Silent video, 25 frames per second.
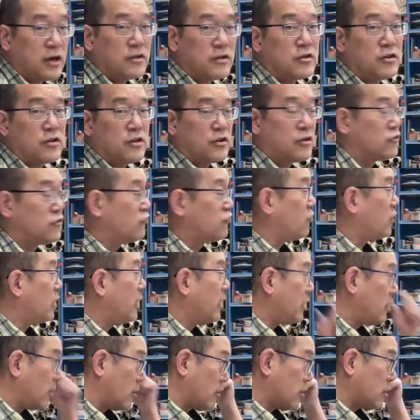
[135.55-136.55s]
So the
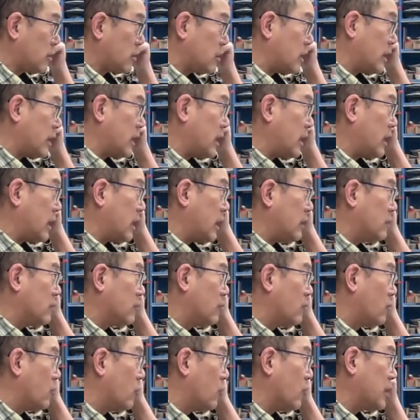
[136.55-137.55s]
drier clay, the
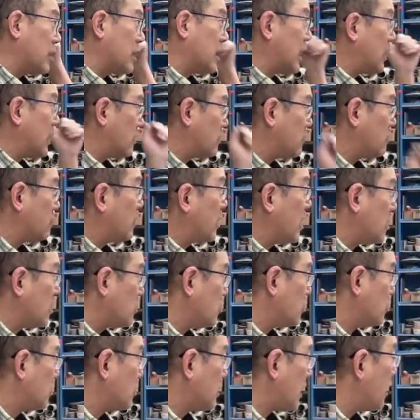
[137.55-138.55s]
more you gotta smash
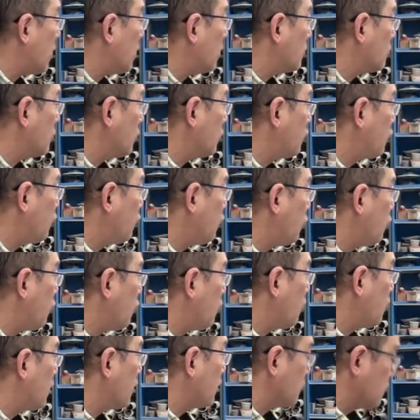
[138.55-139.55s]
it down
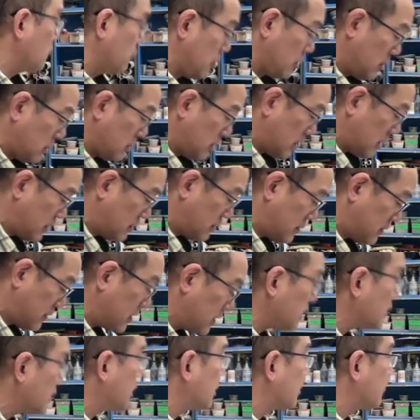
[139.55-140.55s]
before it really gets
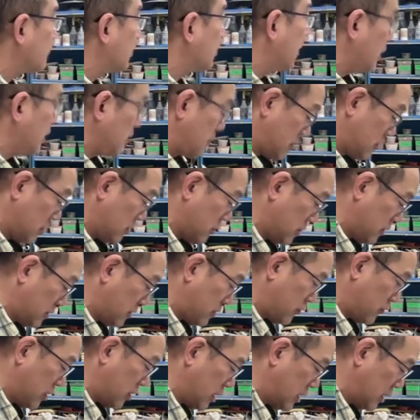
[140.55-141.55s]
sticking, right? So
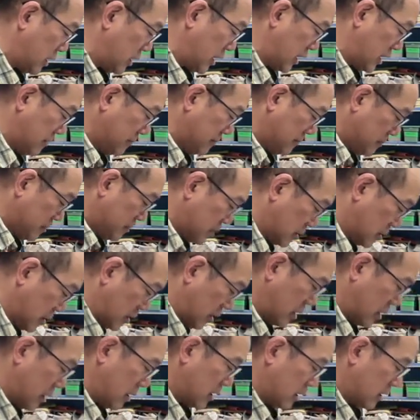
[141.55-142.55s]
let's try it again.
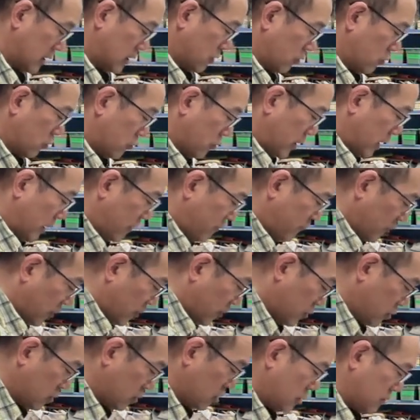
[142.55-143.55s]
Oh, that
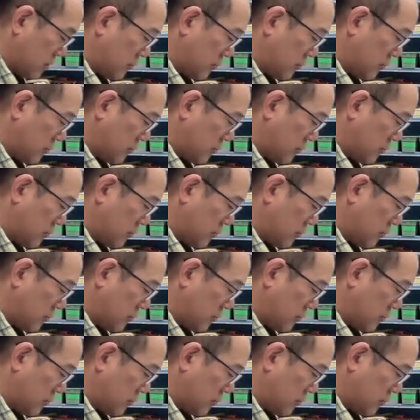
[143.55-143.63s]
felt good.